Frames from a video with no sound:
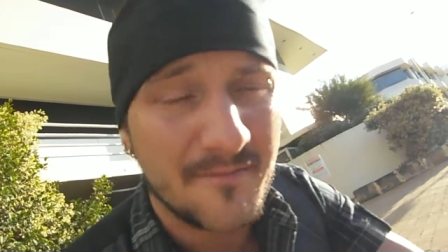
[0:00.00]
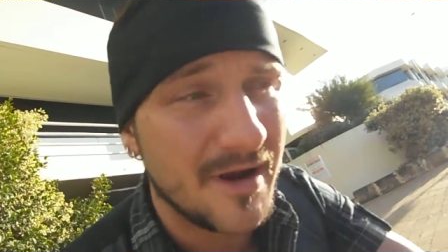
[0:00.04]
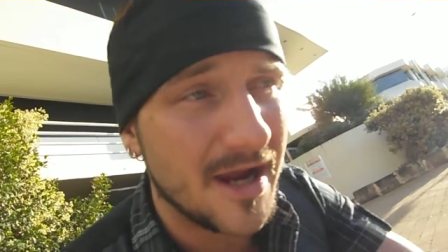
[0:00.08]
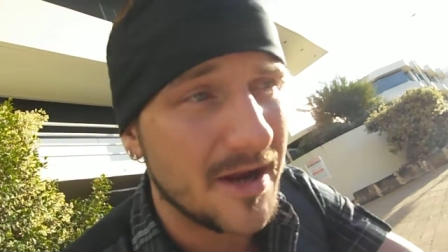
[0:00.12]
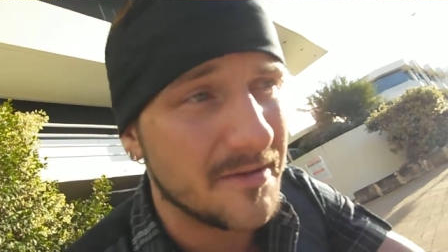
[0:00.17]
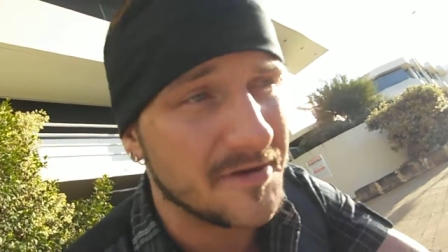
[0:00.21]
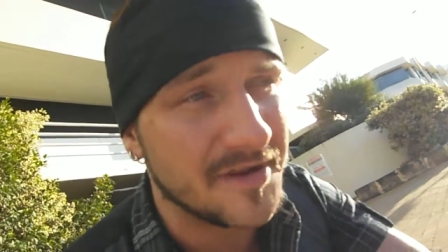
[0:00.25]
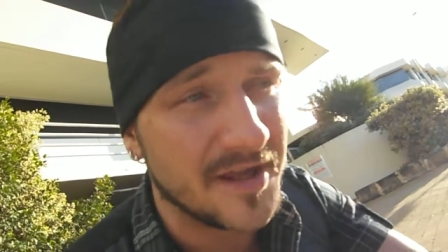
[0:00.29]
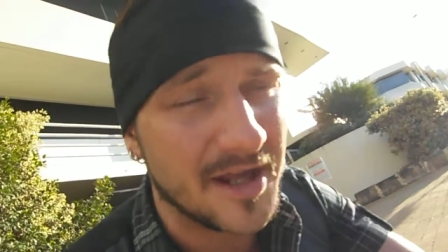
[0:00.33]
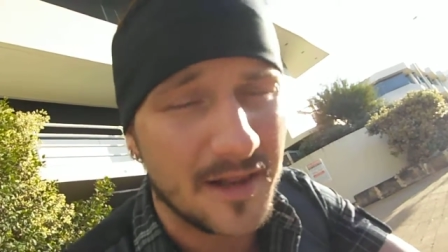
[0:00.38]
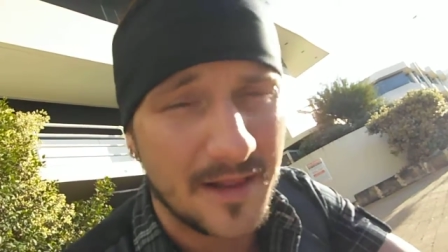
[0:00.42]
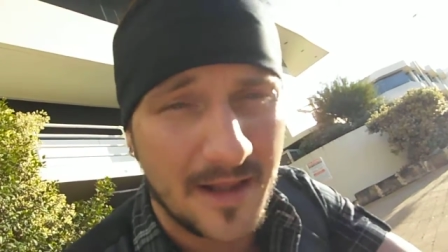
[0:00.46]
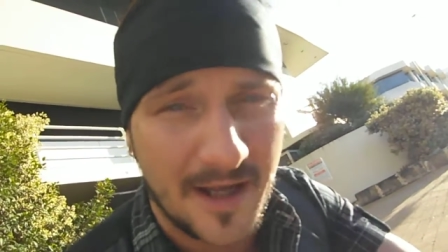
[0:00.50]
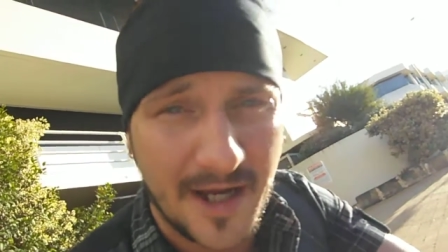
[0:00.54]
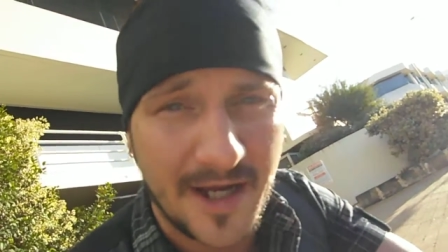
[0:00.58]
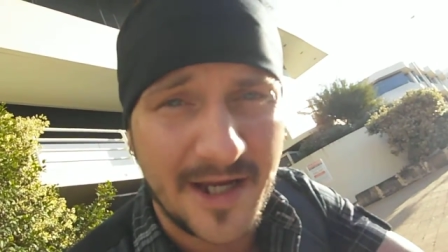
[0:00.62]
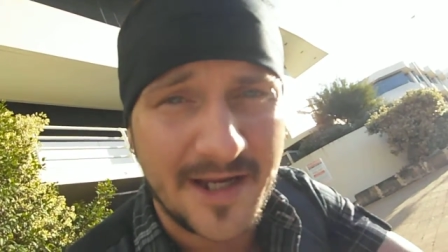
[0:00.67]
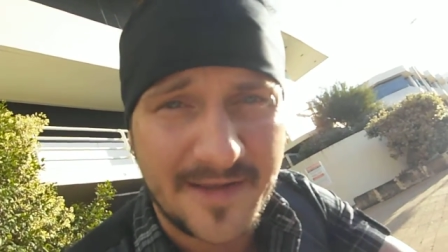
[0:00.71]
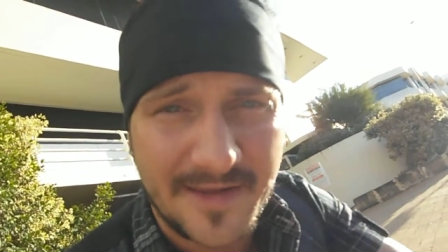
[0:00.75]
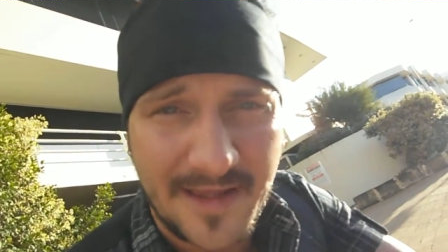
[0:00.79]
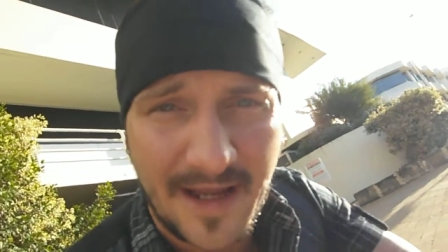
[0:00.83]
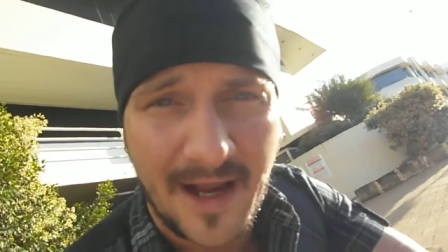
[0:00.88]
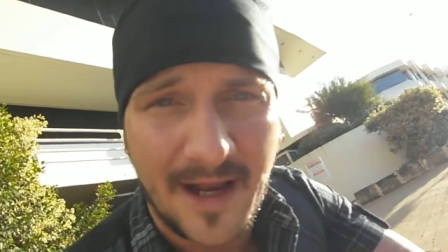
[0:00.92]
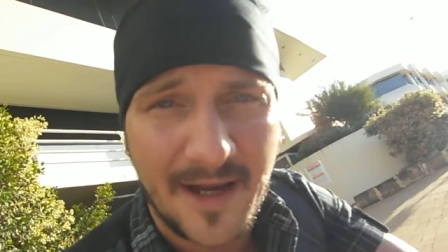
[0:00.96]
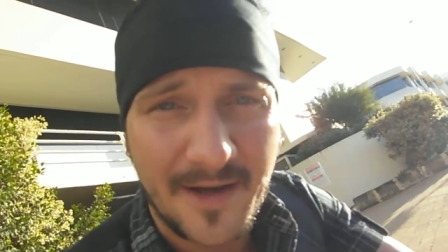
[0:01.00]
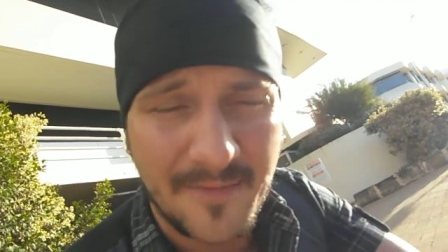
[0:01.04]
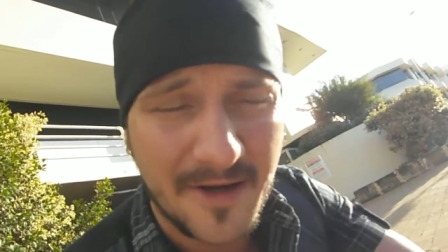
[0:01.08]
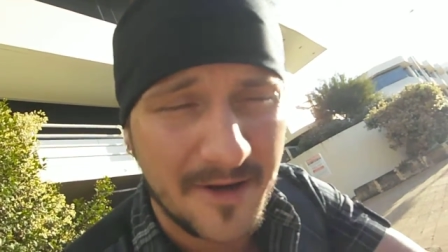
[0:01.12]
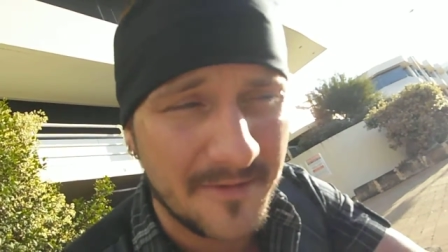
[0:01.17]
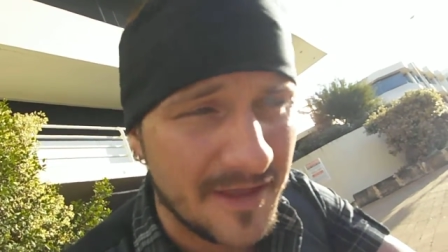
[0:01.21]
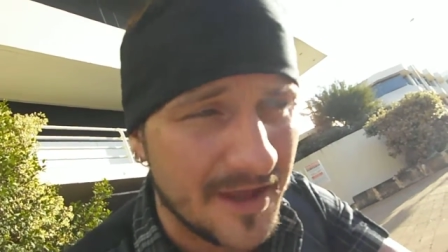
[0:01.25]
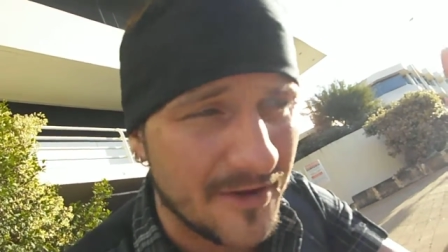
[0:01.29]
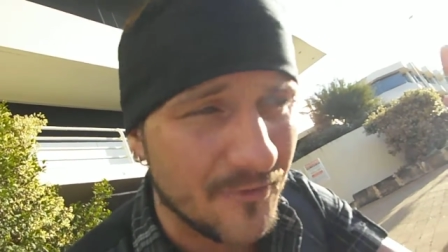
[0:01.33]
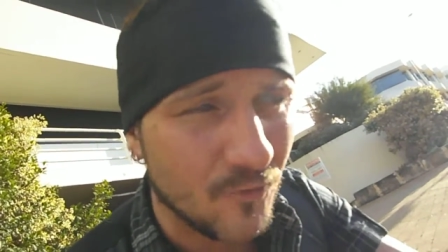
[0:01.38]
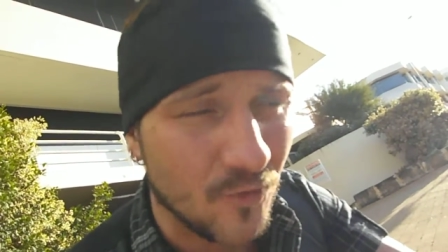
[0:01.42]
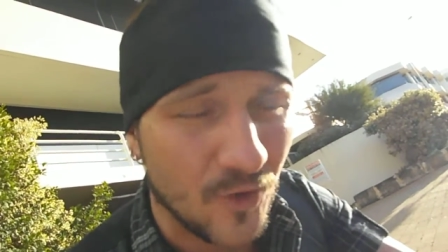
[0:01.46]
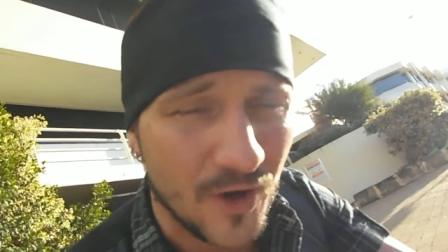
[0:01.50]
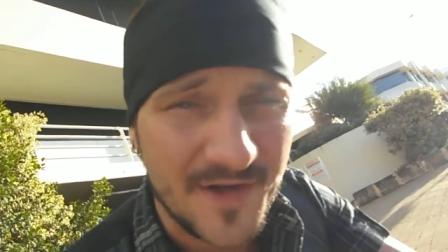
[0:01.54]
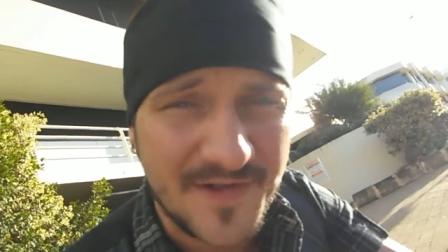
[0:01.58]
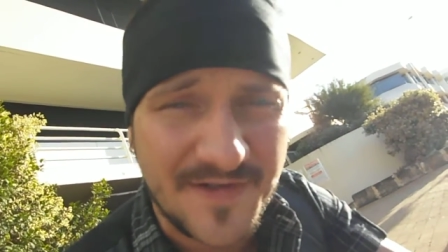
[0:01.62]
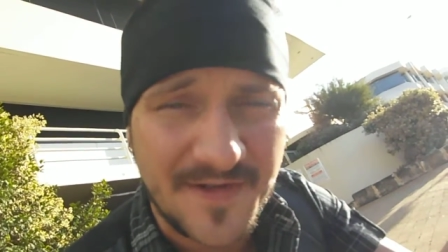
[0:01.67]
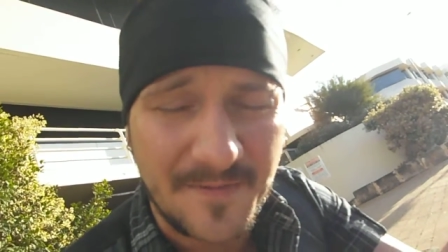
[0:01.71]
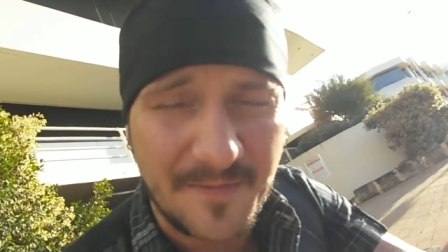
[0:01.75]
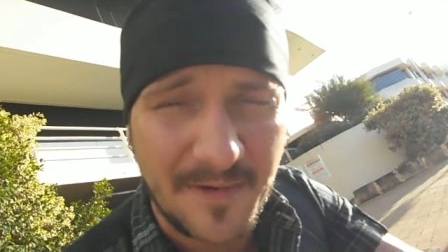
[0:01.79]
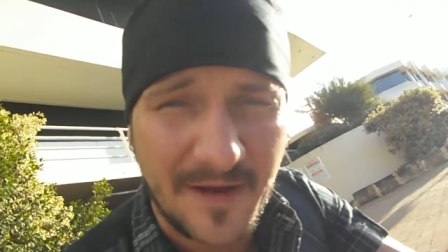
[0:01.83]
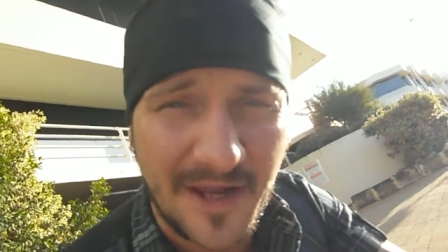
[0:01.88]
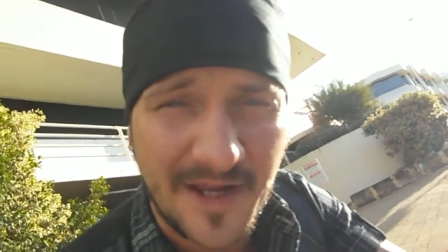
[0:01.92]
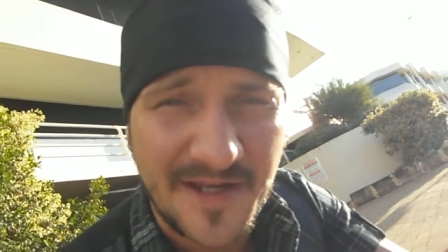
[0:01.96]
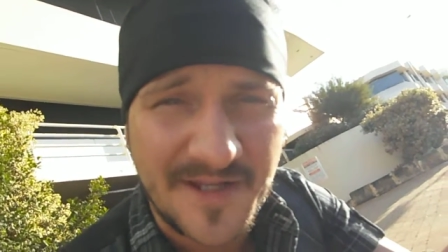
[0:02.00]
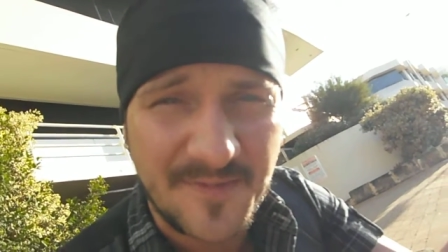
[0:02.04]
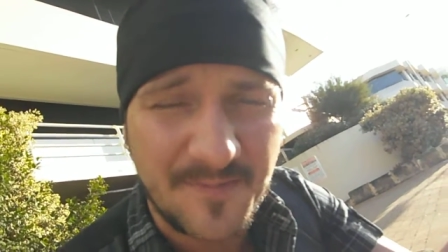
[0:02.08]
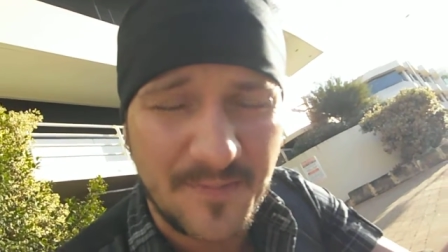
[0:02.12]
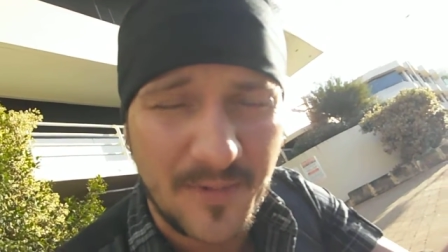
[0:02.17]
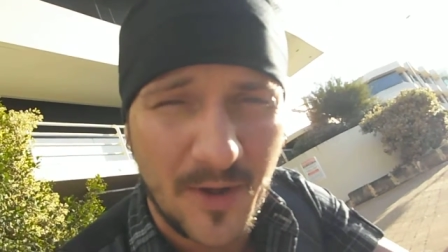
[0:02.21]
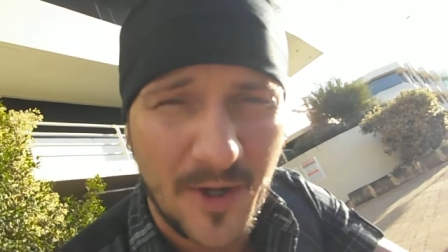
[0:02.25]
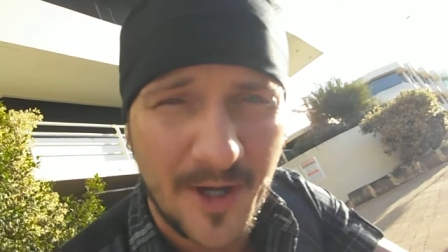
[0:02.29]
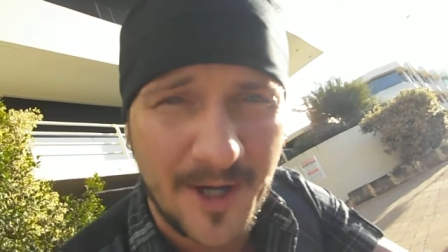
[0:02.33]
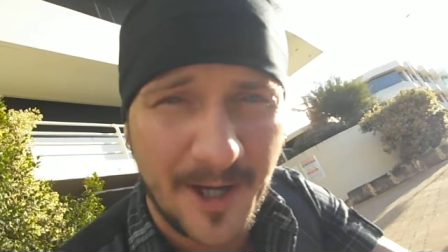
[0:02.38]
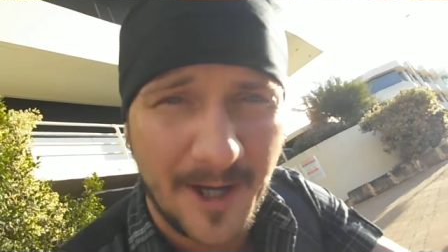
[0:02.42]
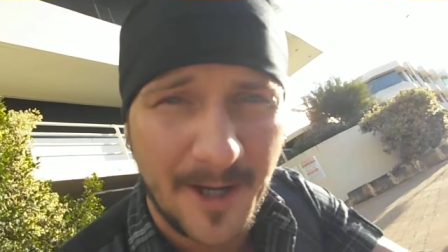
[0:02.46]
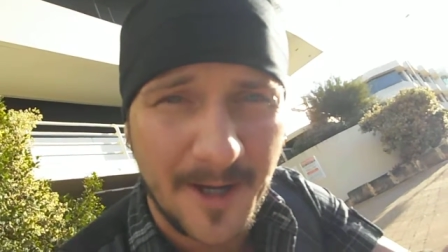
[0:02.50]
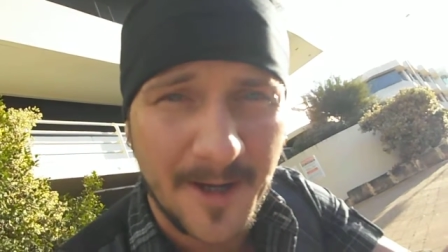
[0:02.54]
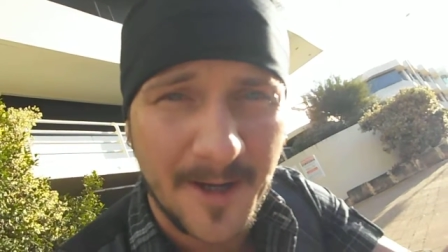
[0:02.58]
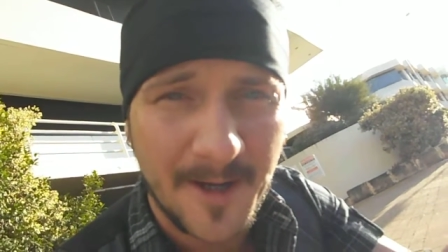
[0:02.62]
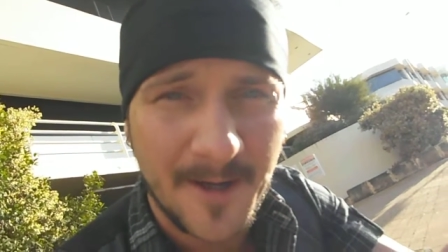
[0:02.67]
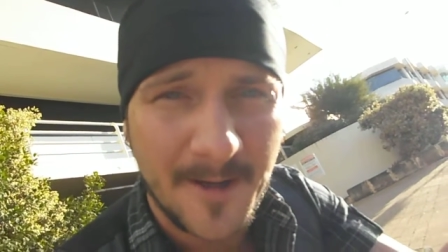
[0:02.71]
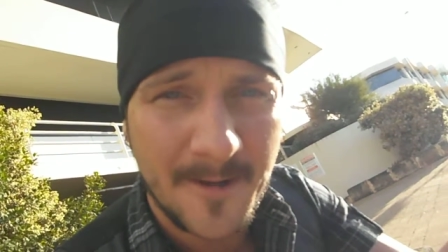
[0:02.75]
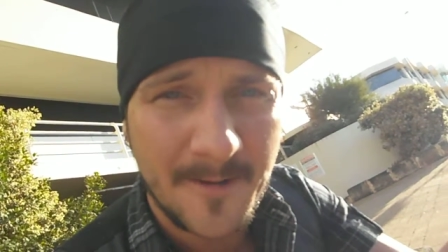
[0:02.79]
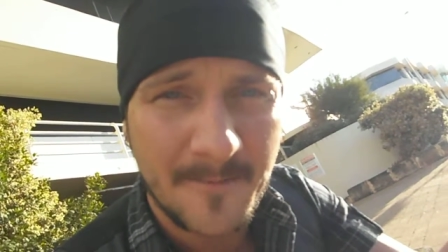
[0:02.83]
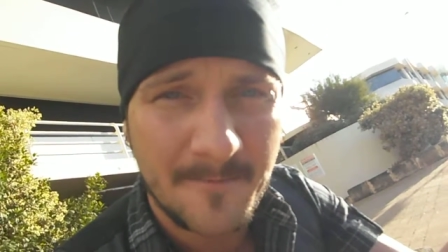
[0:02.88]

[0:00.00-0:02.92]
Maybe they like that. Maybe they want to be exploited.